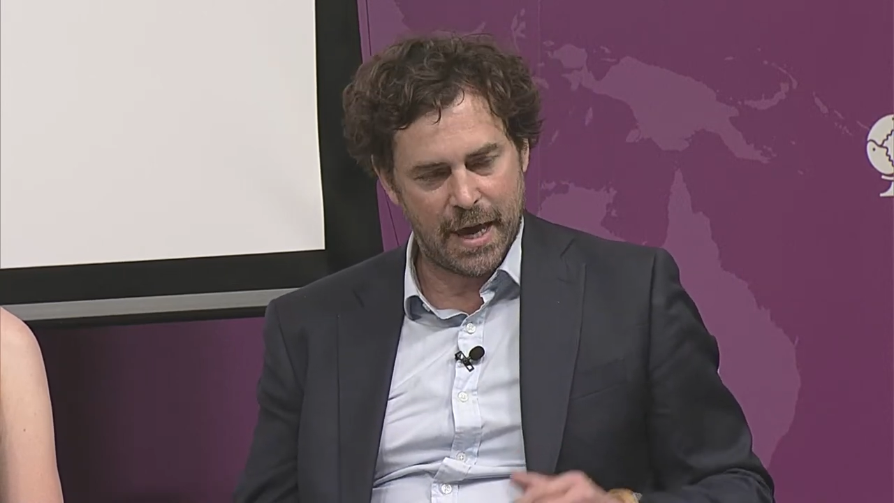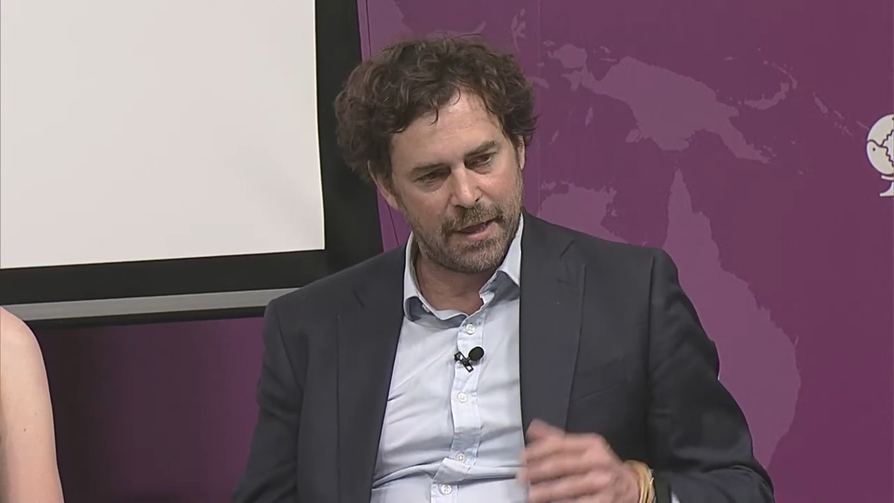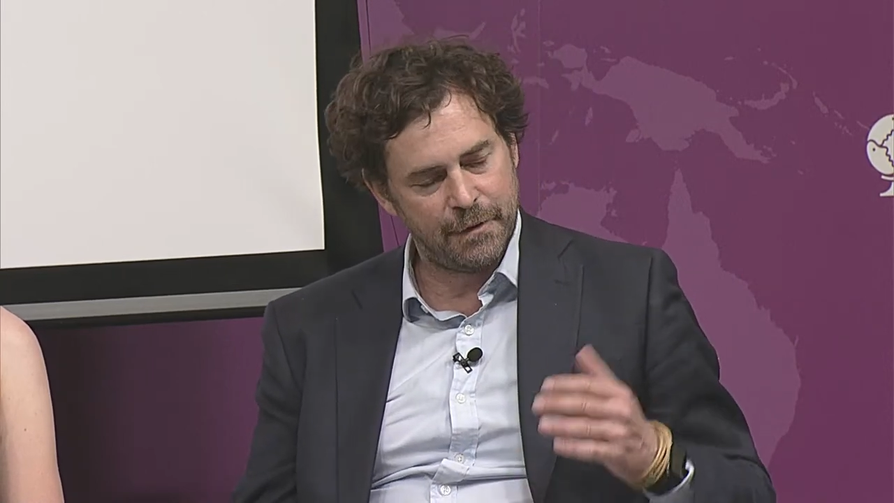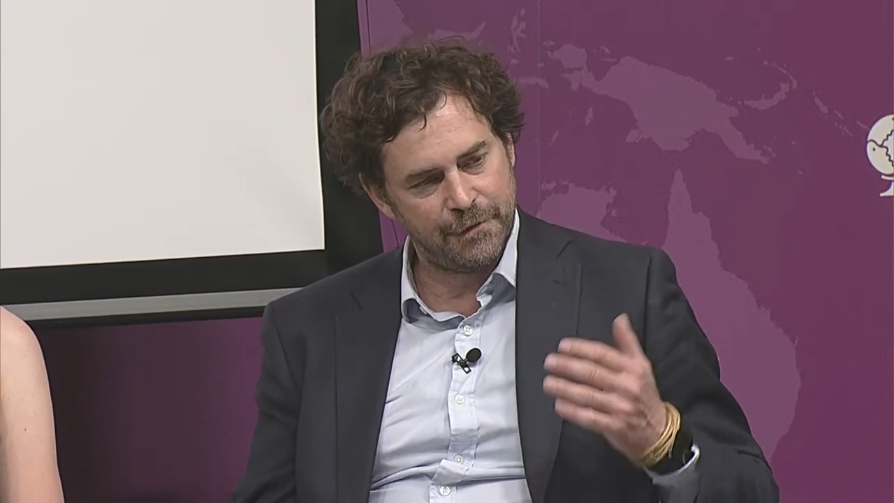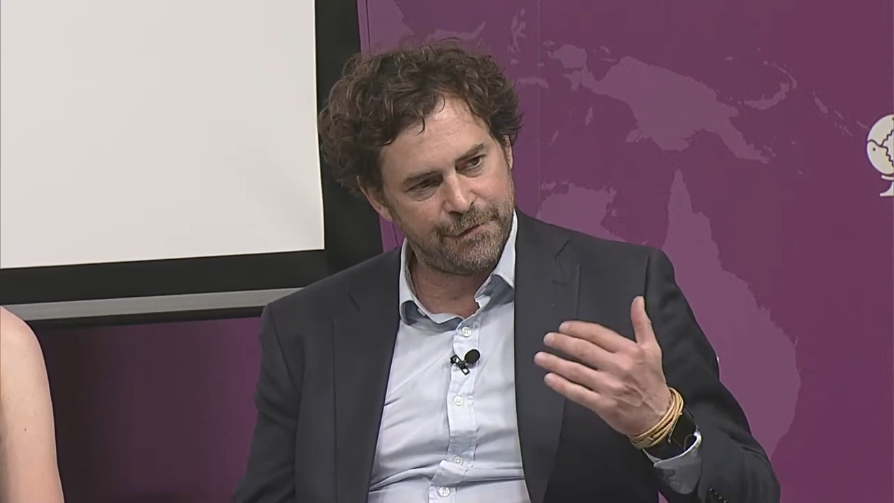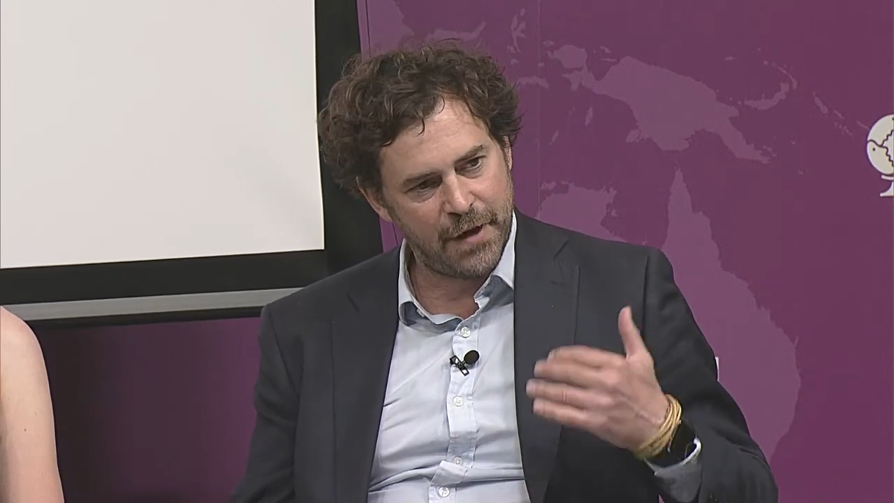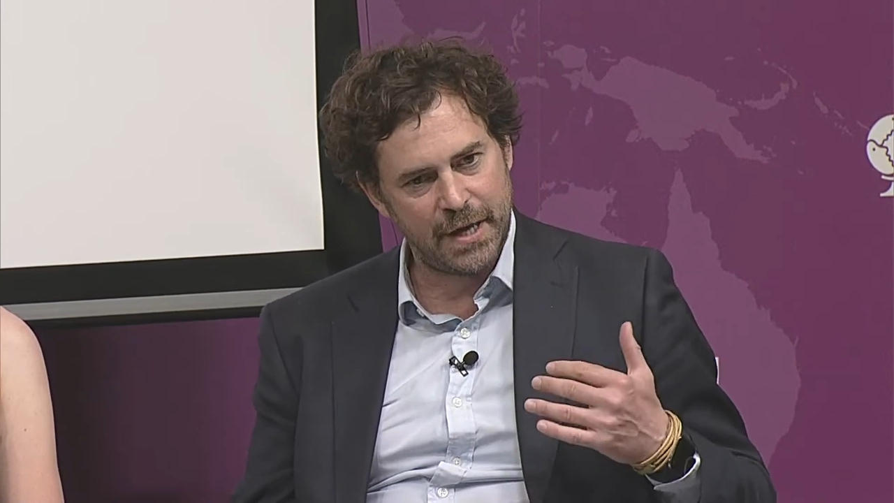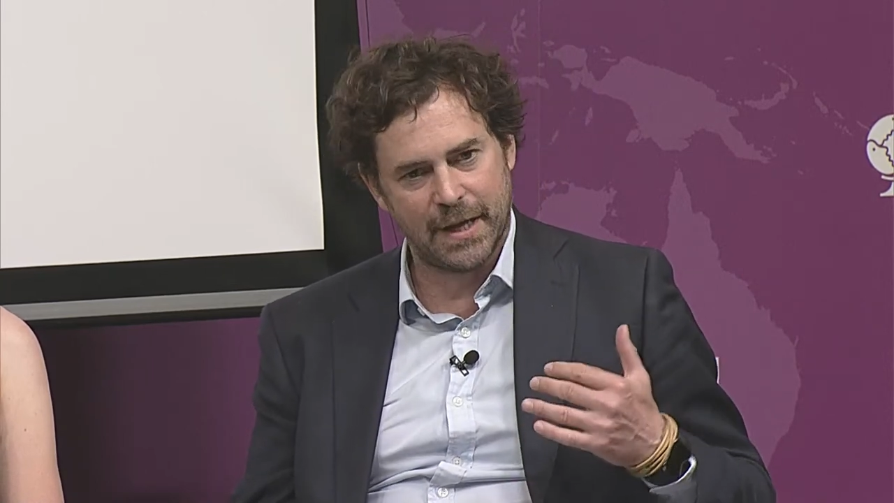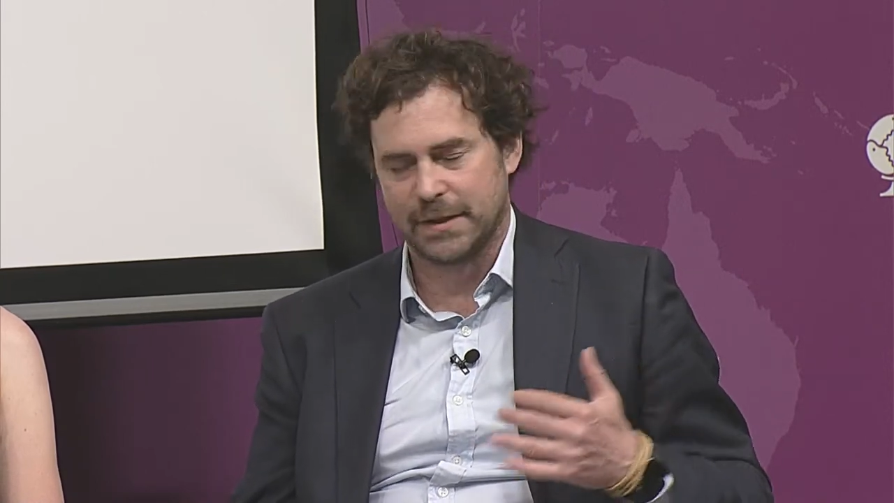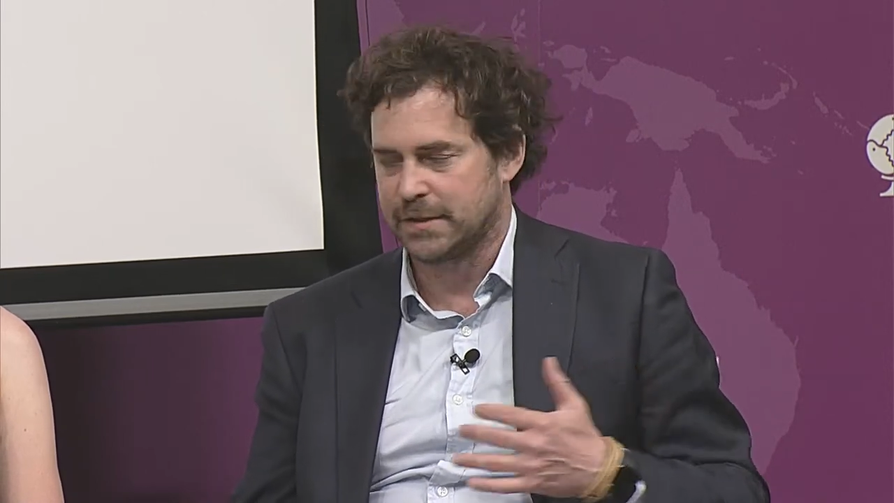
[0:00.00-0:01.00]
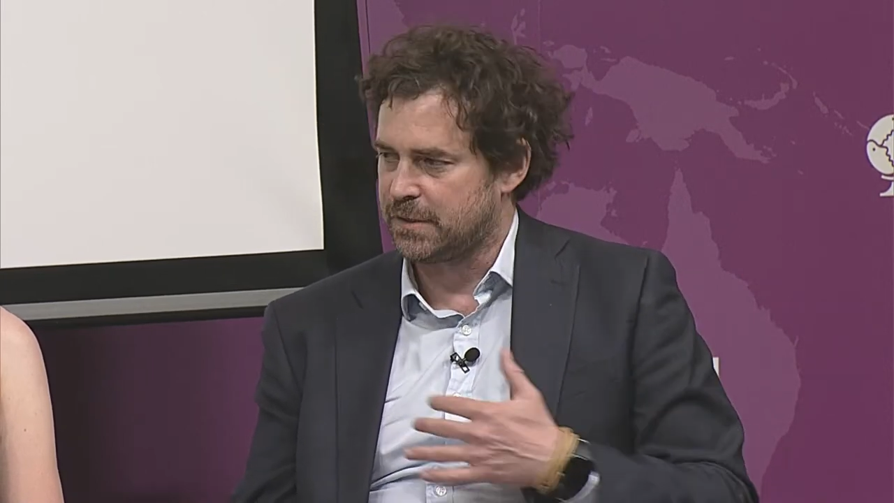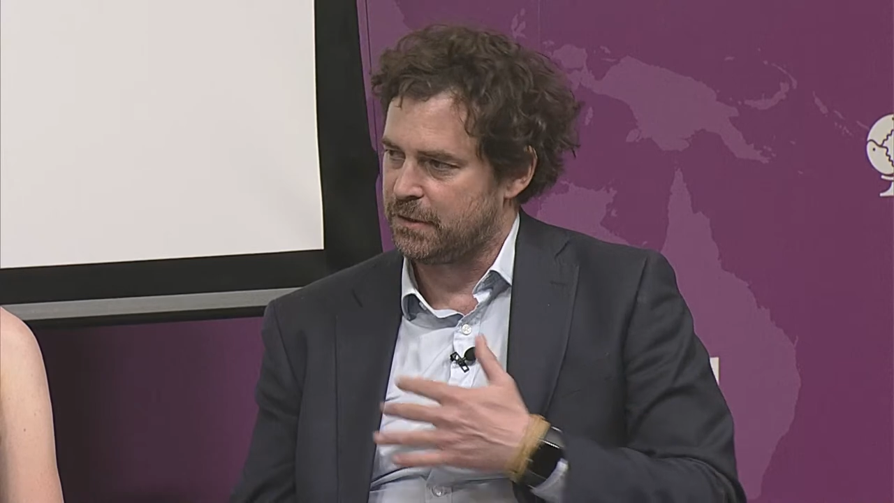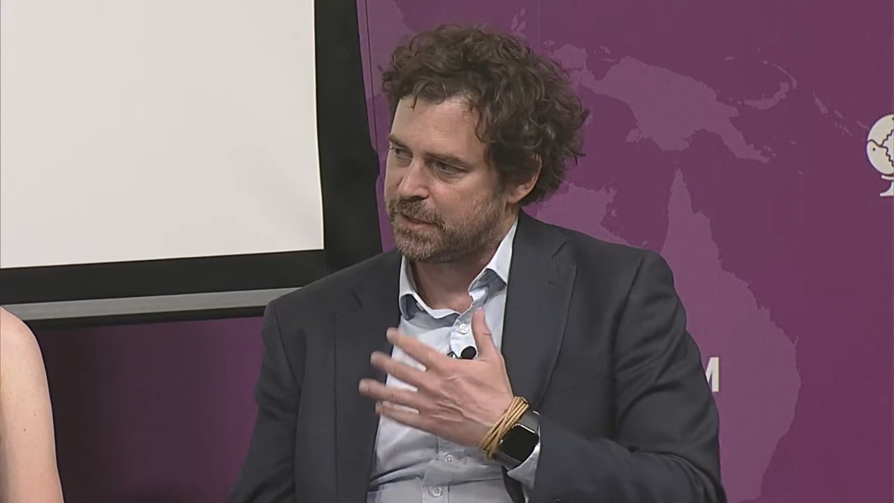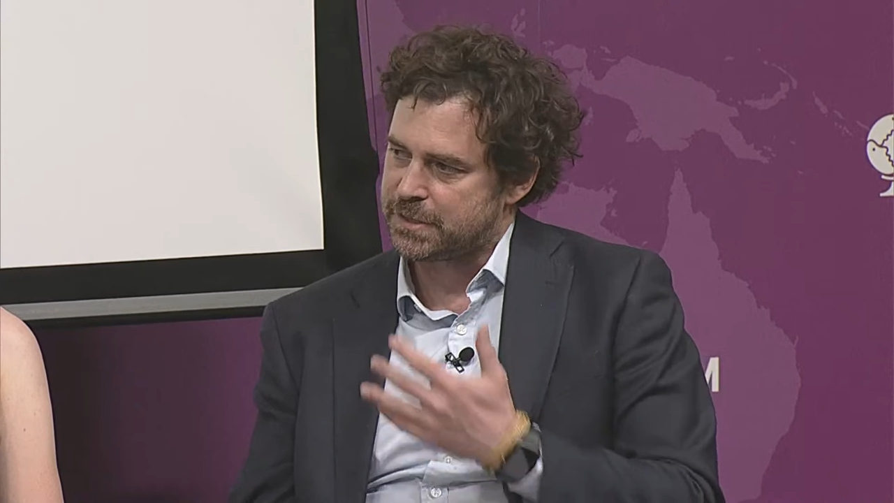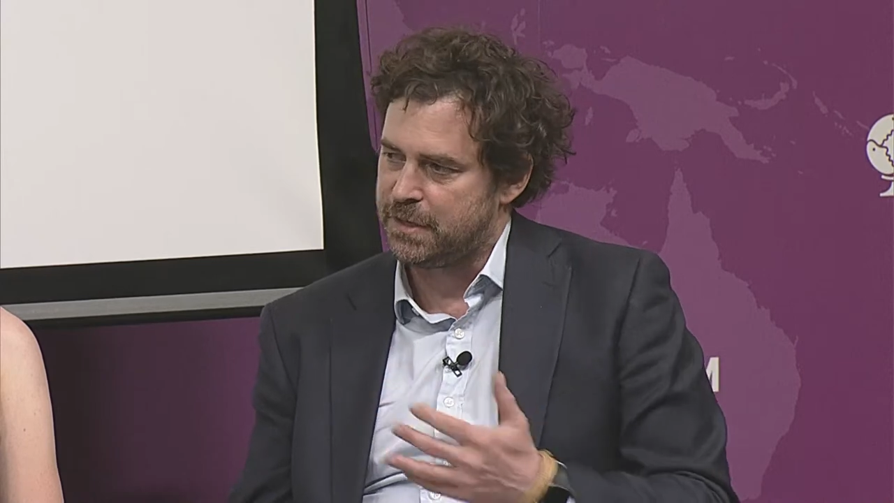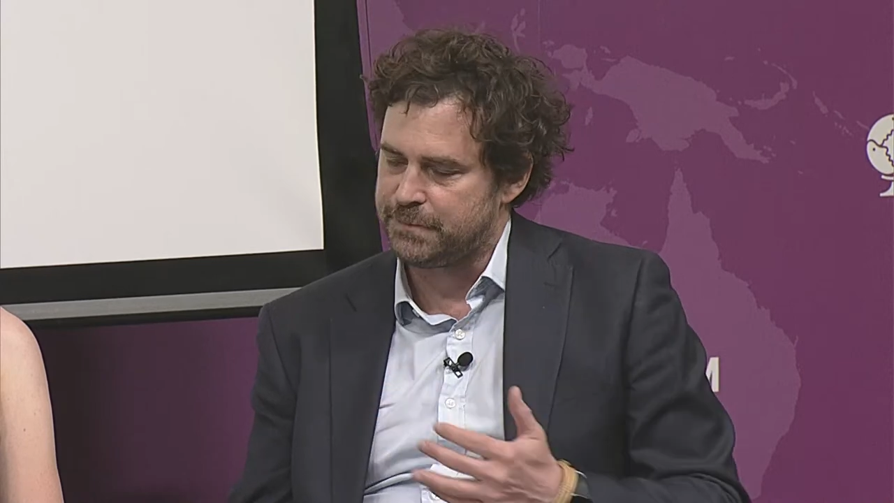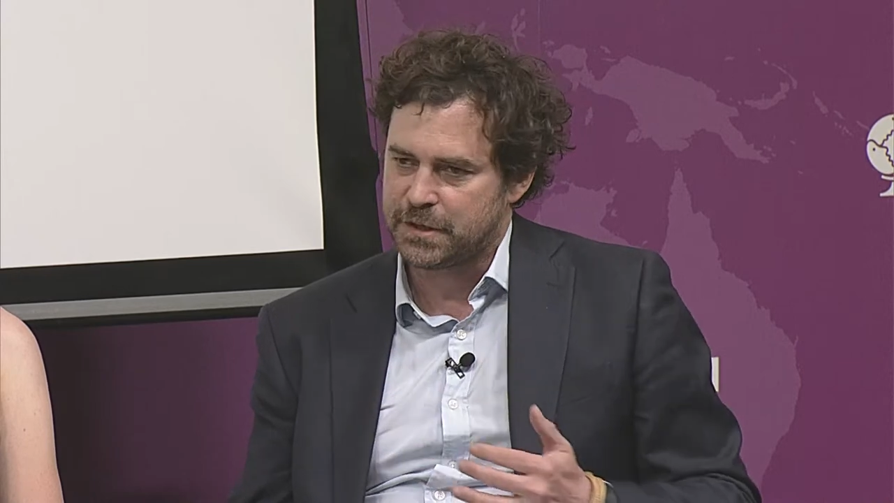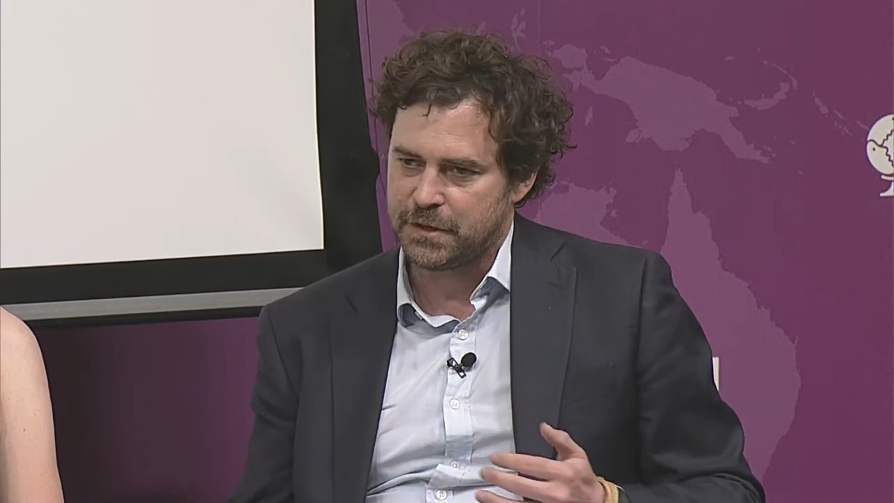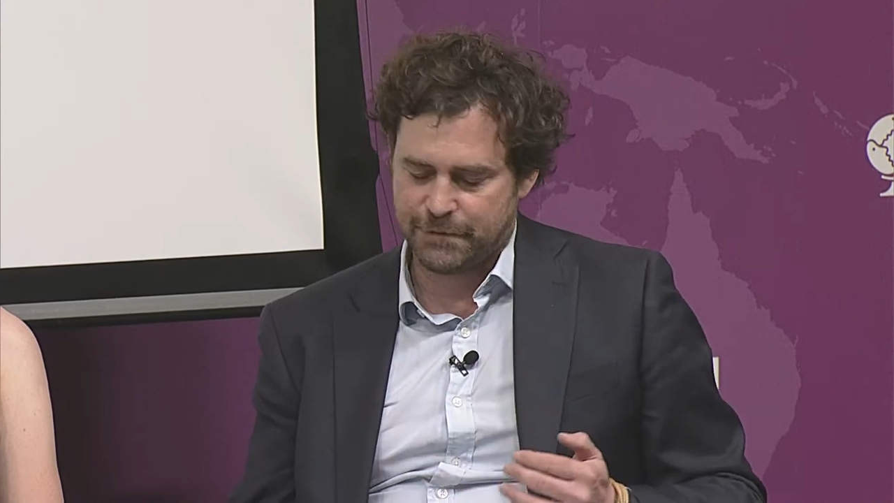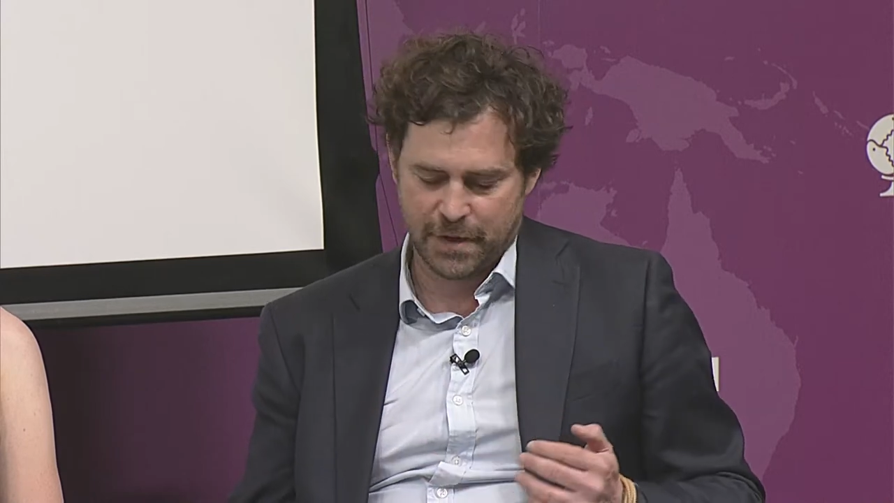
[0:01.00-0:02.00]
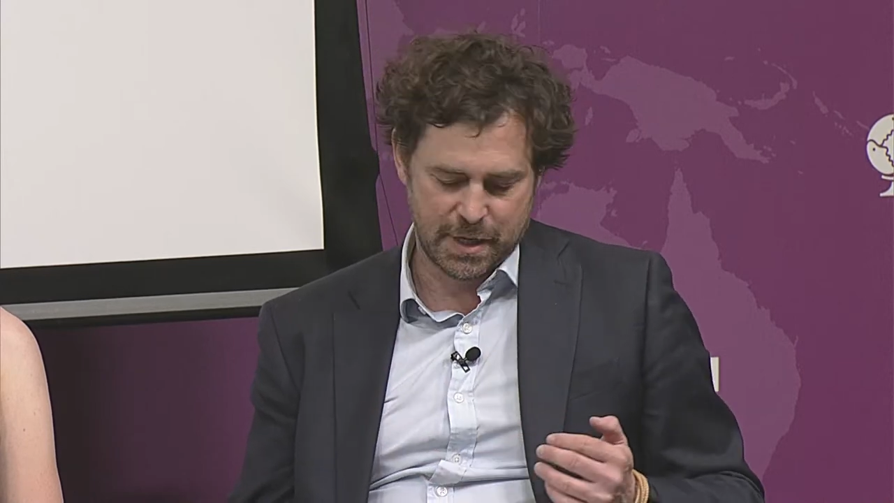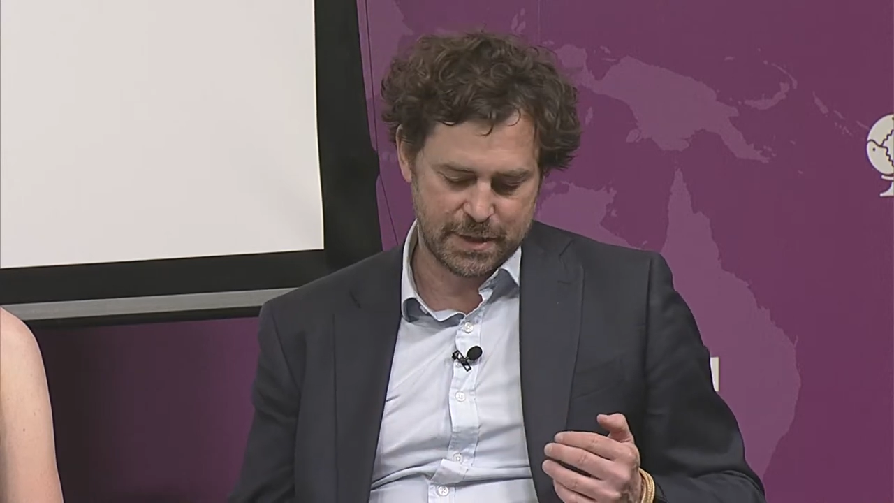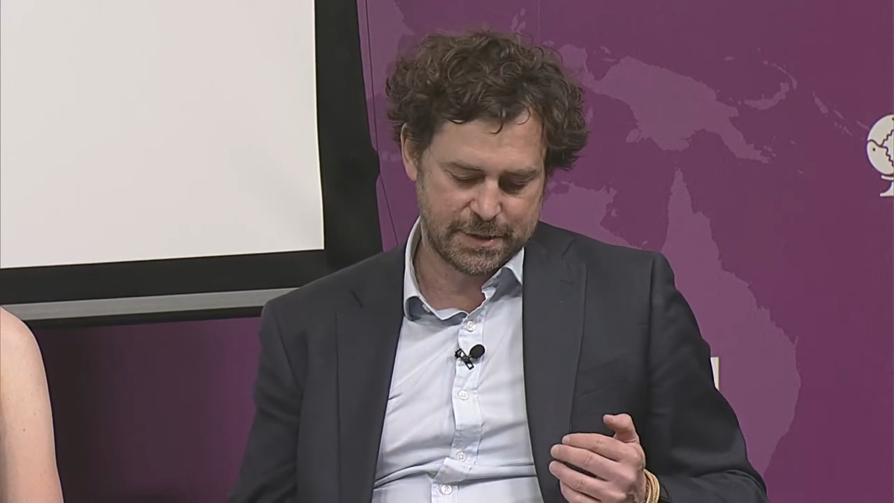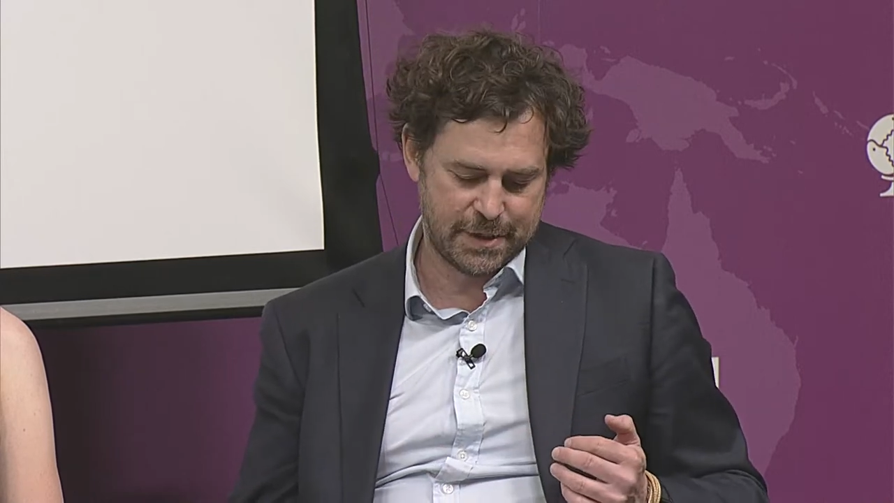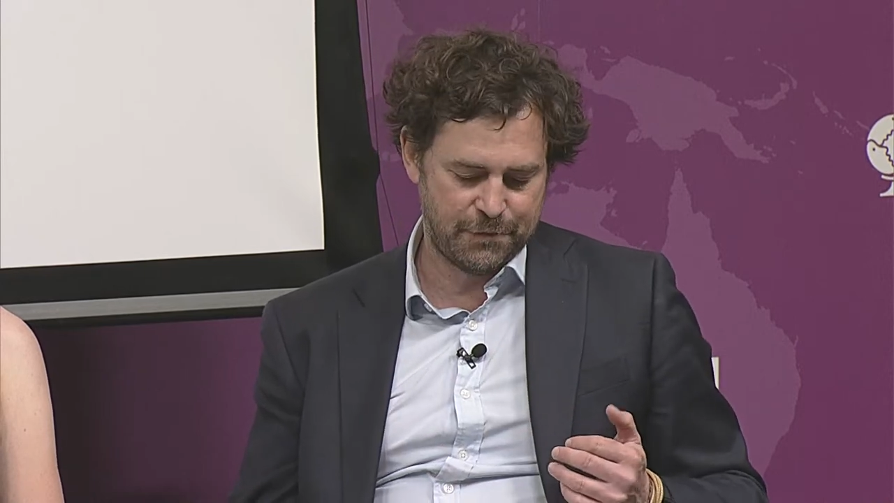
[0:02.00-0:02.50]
And finance, so let's come to the finance.